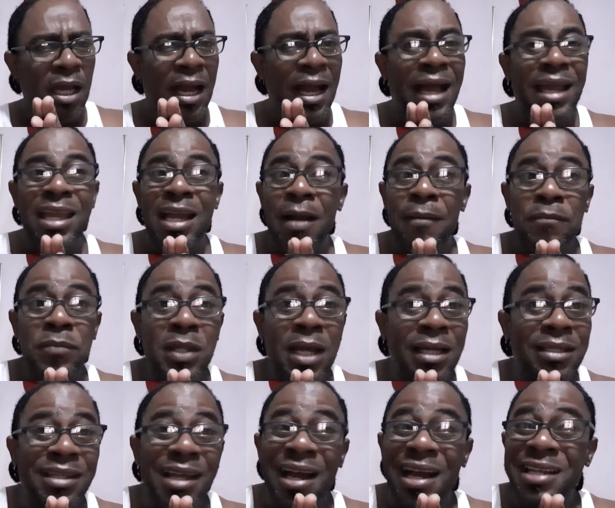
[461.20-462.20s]
I am
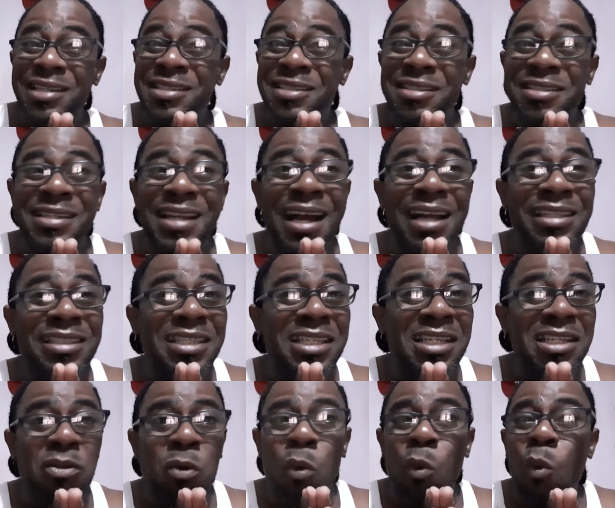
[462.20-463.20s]
not on not
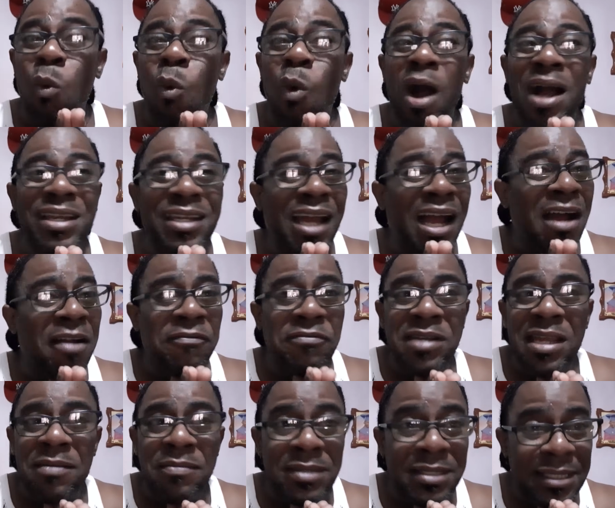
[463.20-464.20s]
one of
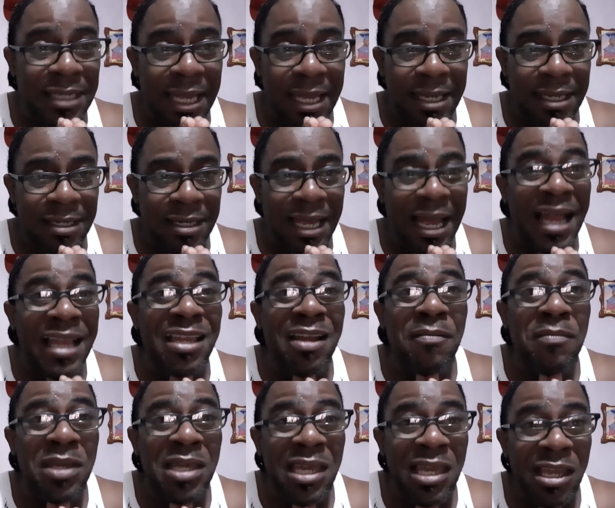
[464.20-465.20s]
them side. I
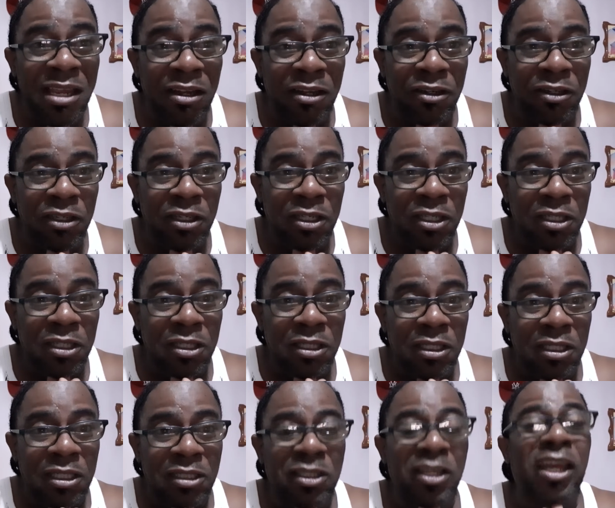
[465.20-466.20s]
am here
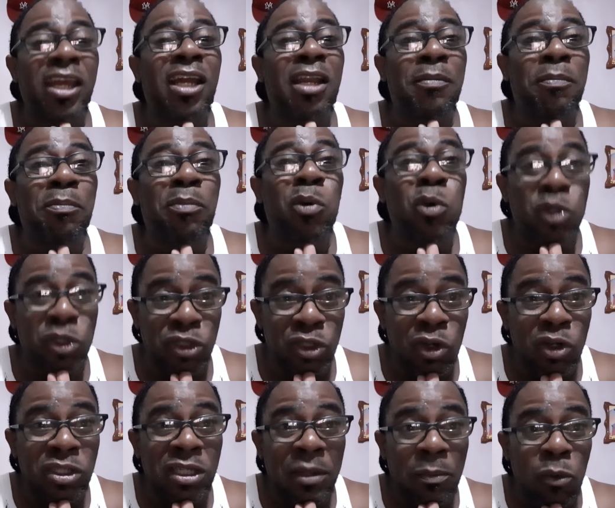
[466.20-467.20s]
to help push
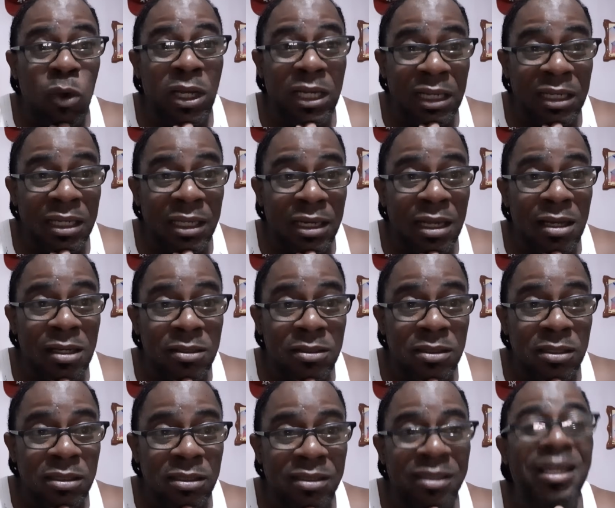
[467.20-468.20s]
down them one another.
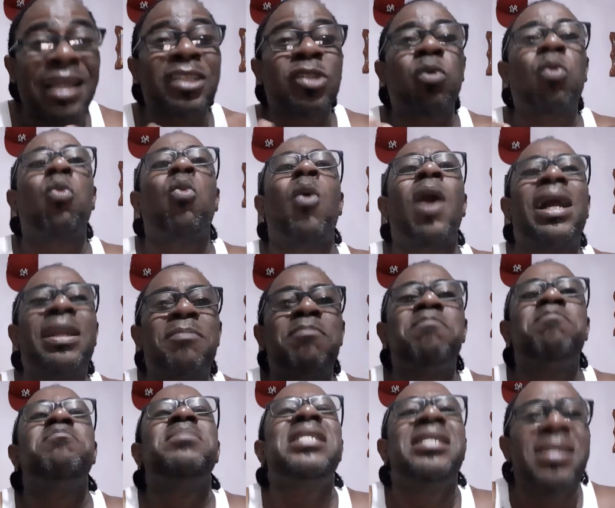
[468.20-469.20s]
That's what
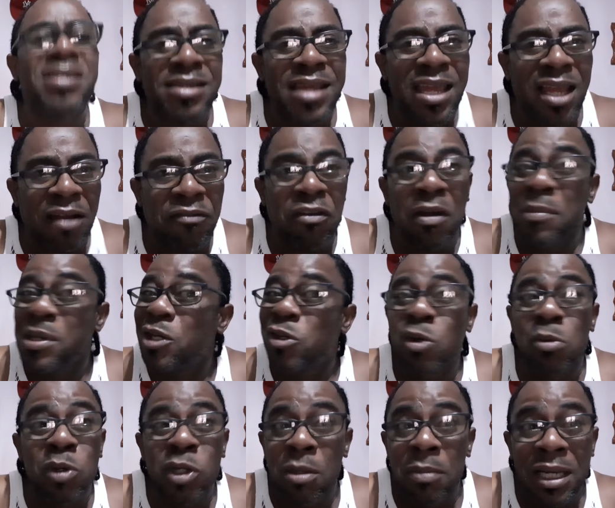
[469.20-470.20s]
me there for. Me don't
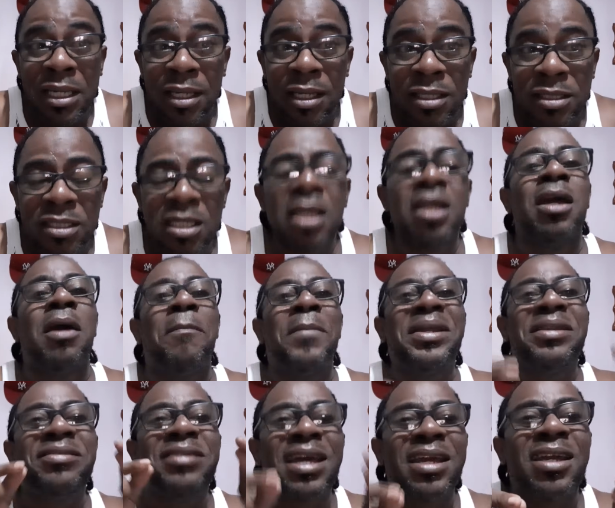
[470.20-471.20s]
know about nobody else.
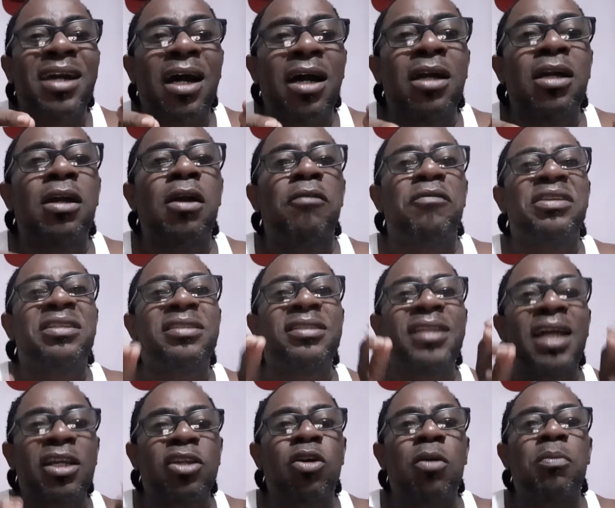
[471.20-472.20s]
Me there to
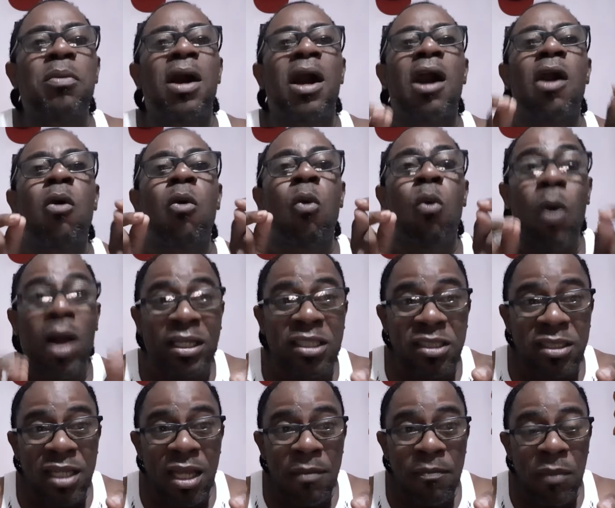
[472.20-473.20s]
stand up and
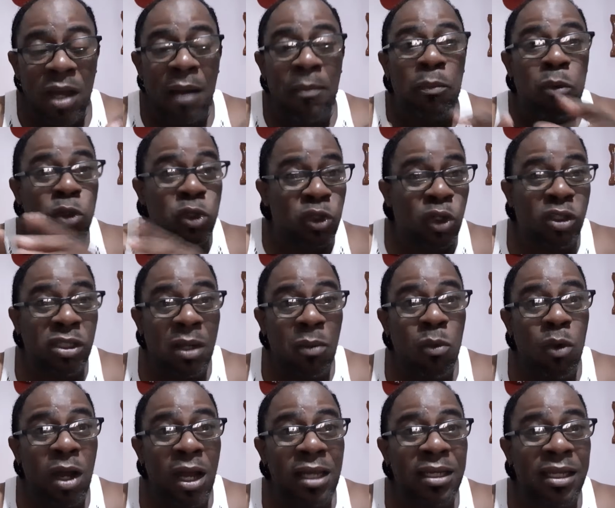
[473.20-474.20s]
watch them. I push down
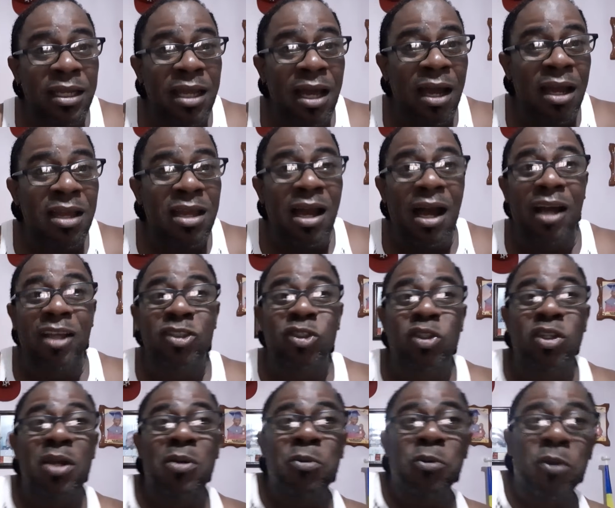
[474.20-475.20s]
them one another. And
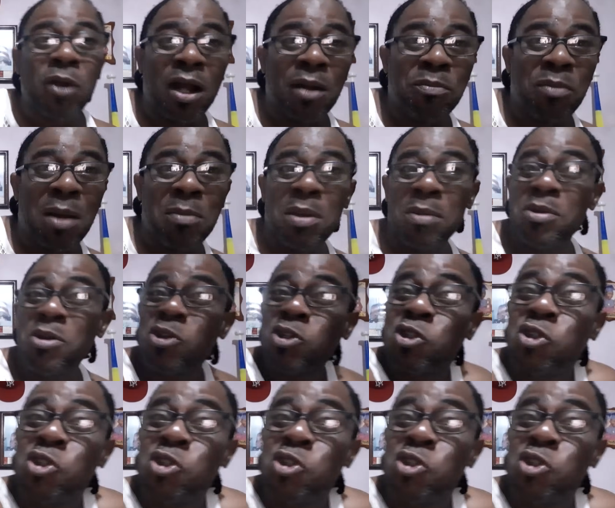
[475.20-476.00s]
so them rock for me. Me just